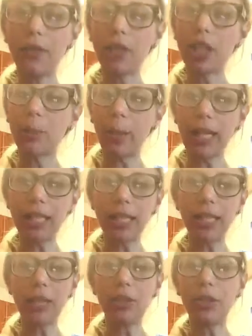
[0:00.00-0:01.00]
for
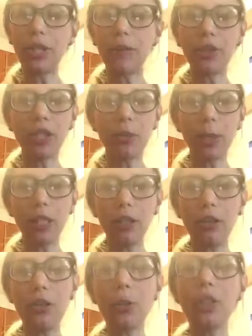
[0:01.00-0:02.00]
spices or different
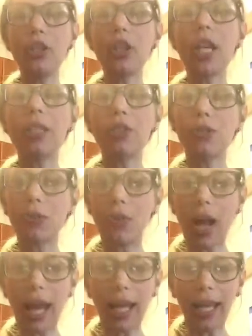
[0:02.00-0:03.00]
sweeteners. You can just
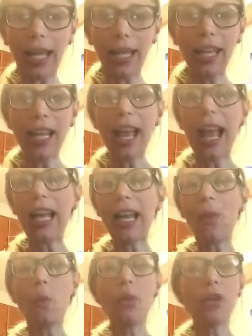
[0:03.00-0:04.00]
try it. And
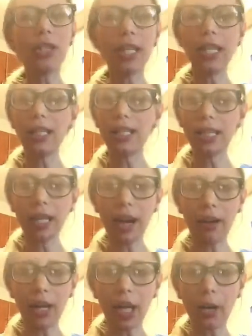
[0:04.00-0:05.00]
at worst case
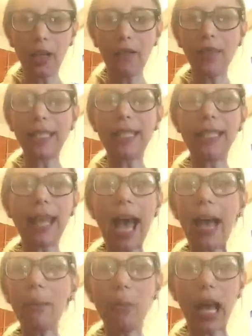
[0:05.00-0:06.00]
scenario, if it's
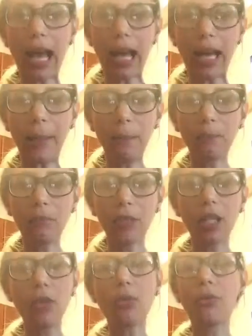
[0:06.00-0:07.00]
that bad, you